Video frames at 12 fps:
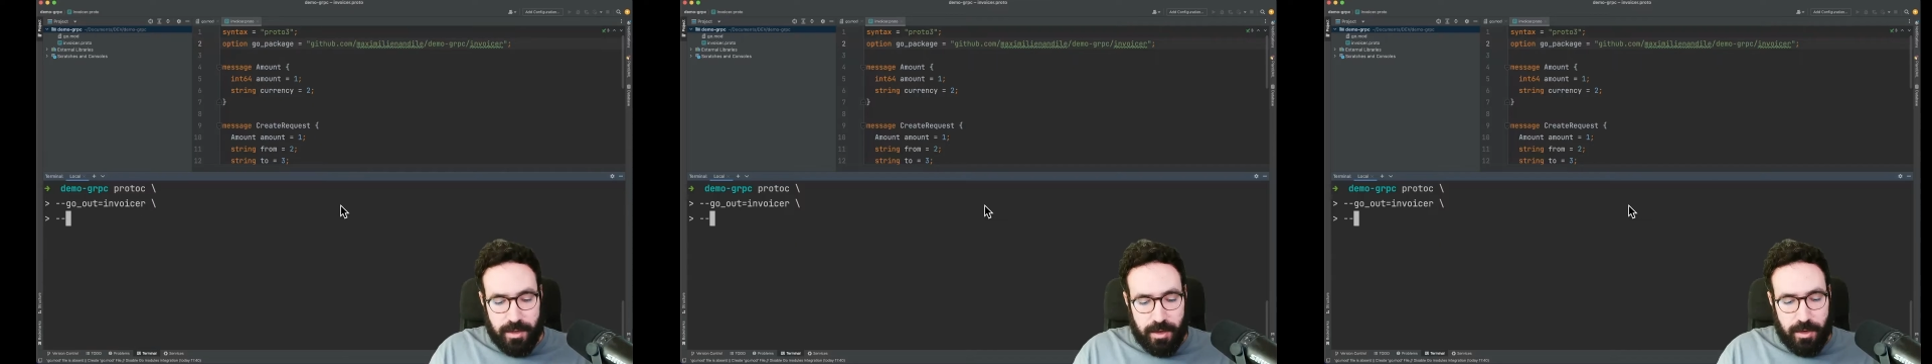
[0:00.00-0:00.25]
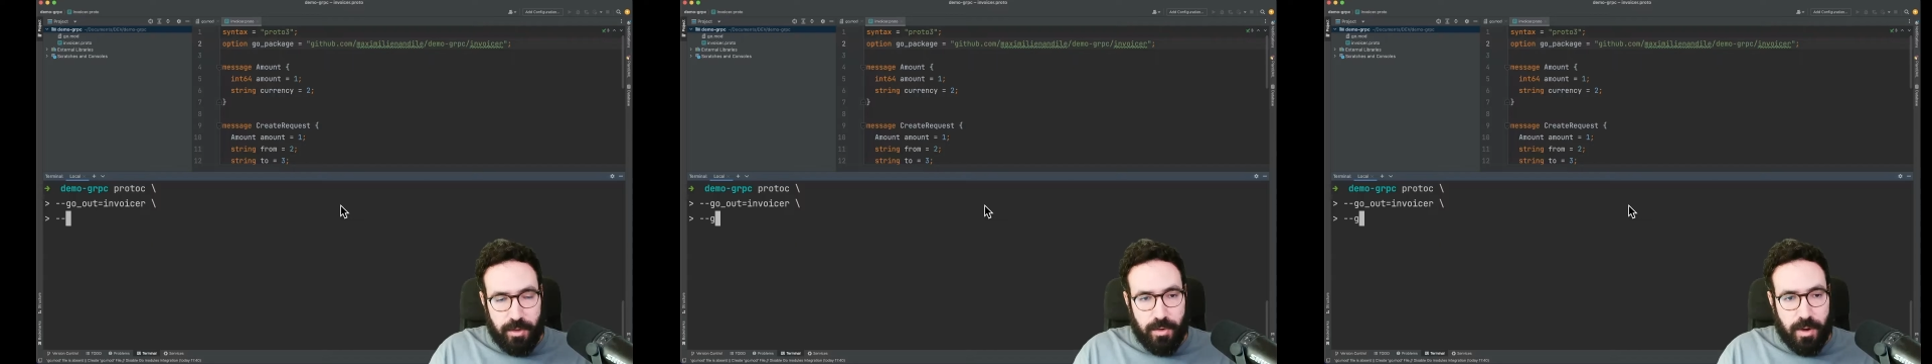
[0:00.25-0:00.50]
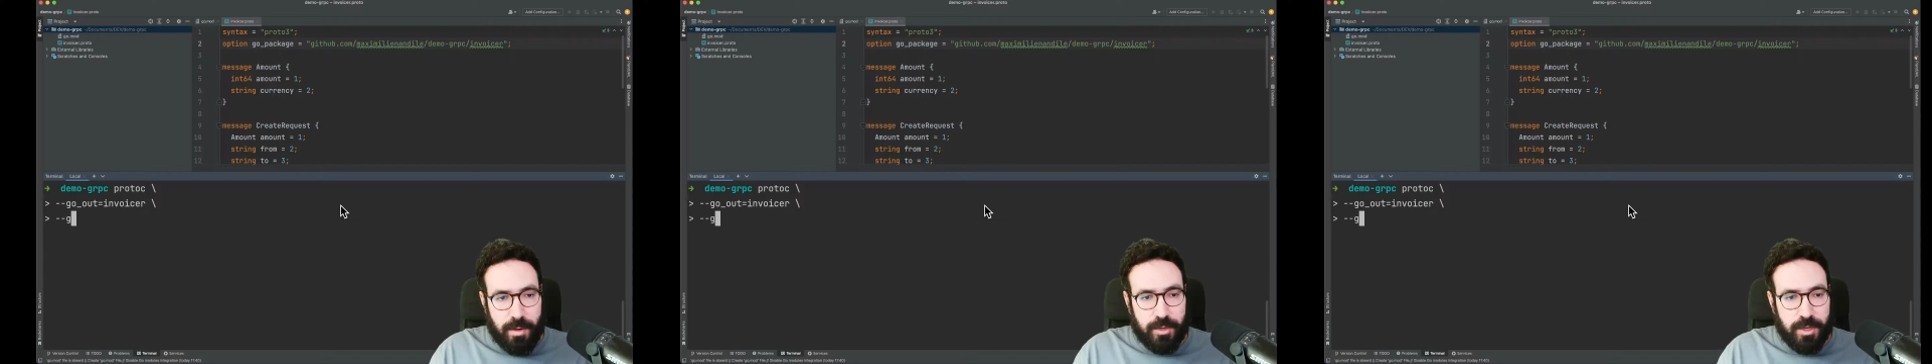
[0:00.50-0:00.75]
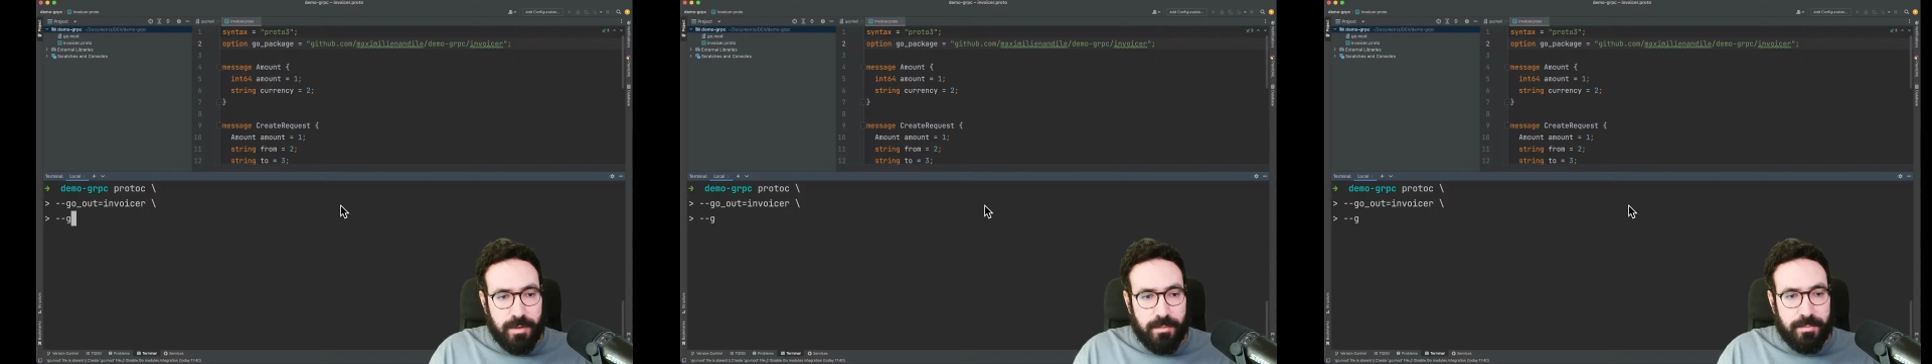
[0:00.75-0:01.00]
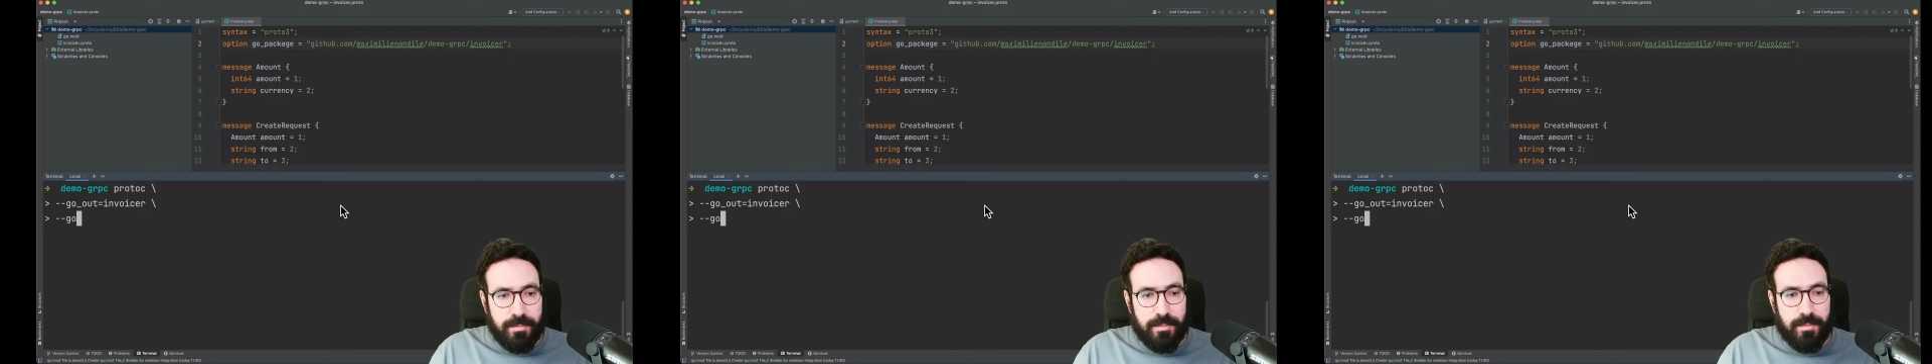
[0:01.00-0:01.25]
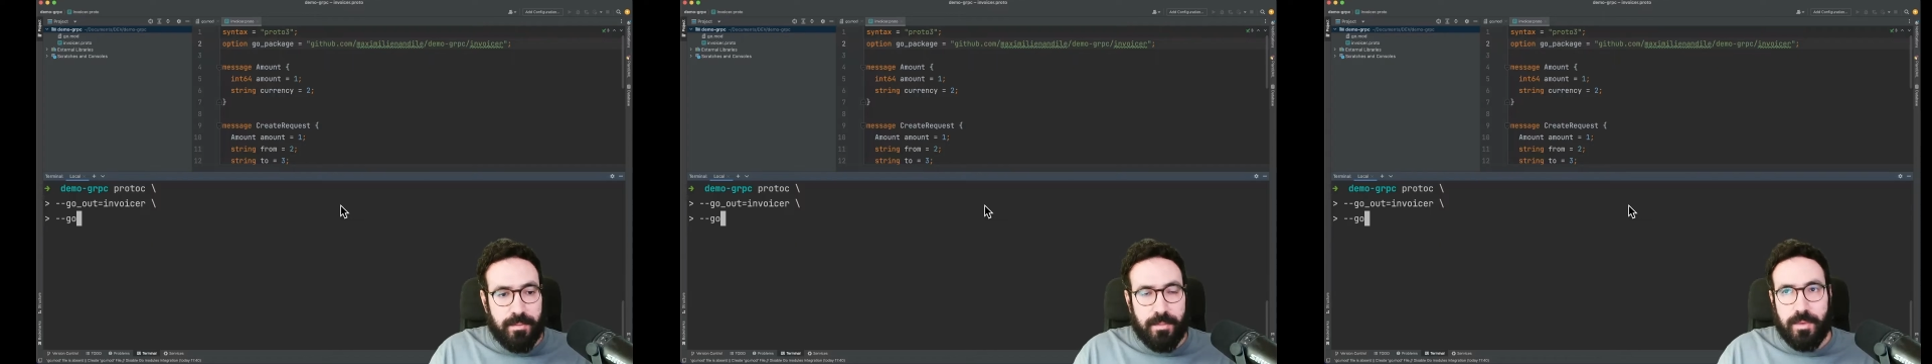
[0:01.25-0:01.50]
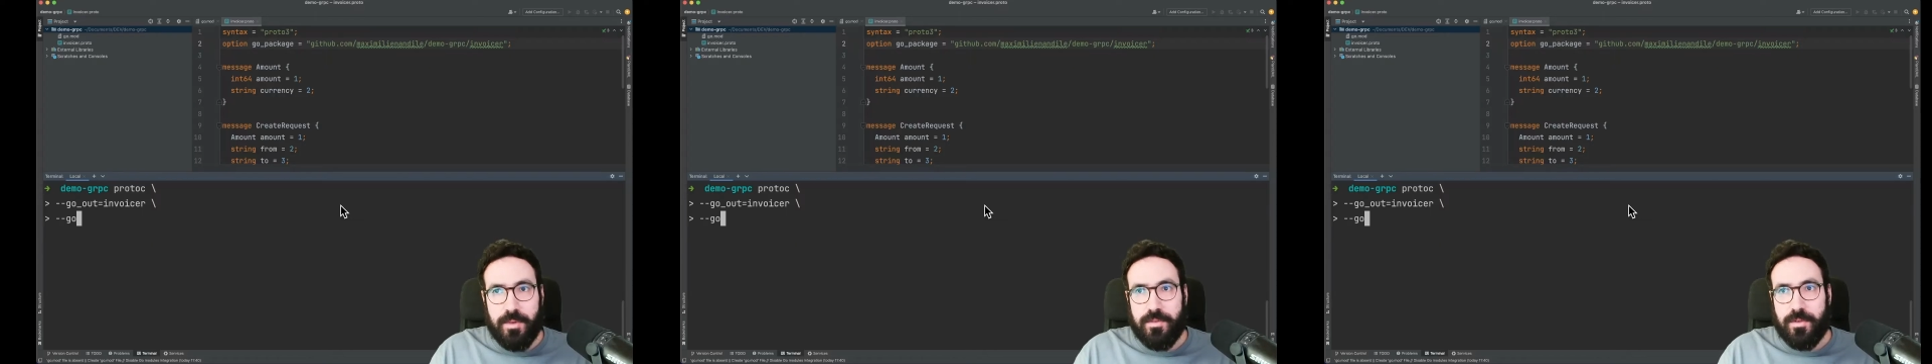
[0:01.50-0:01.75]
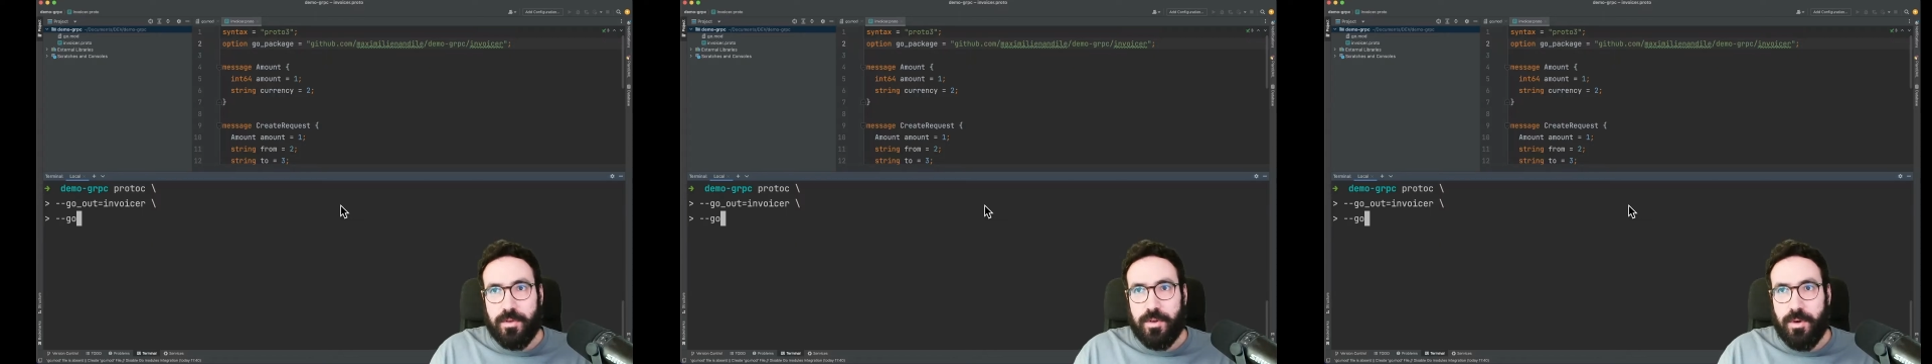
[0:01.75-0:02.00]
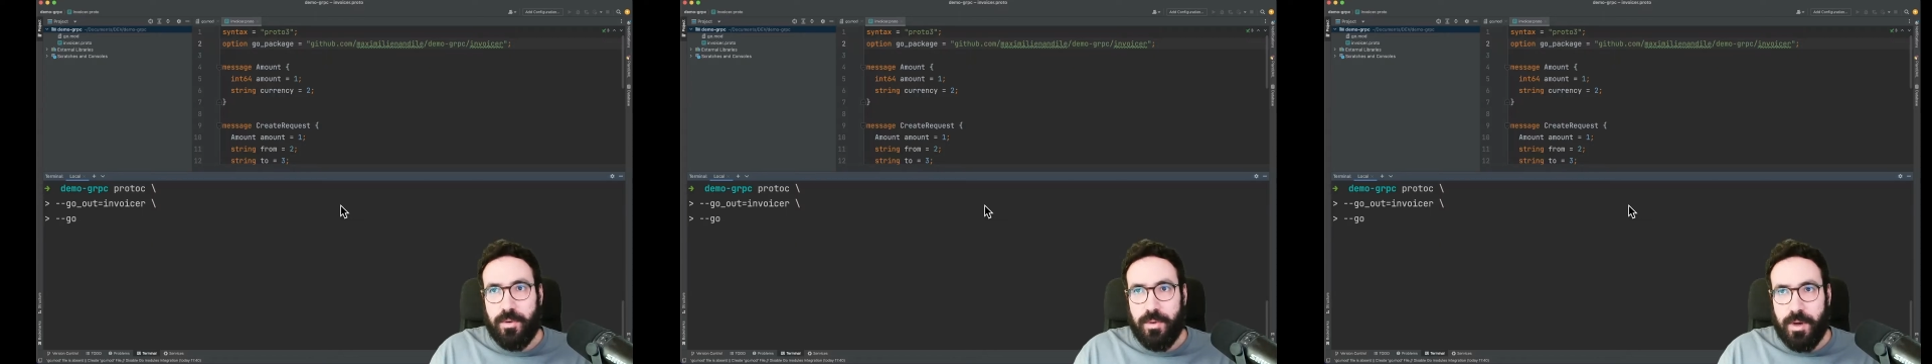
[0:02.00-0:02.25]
a new option. So go_opt